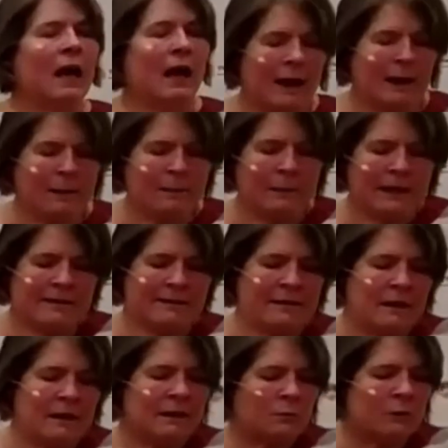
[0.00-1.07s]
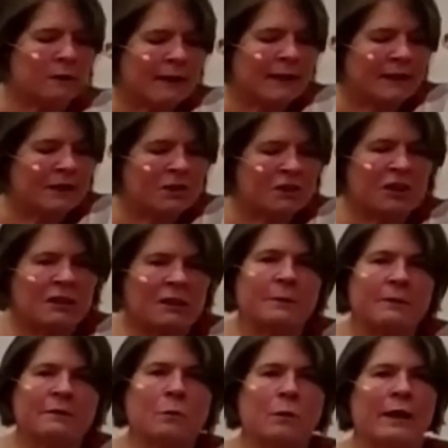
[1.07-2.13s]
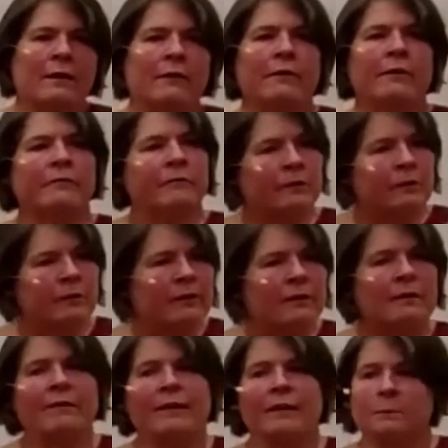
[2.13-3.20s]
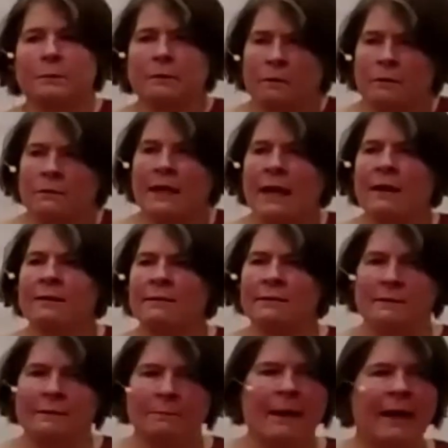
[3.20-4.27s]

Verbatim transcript: Um, it's done in relationship. It's a way for her to develop her own talents and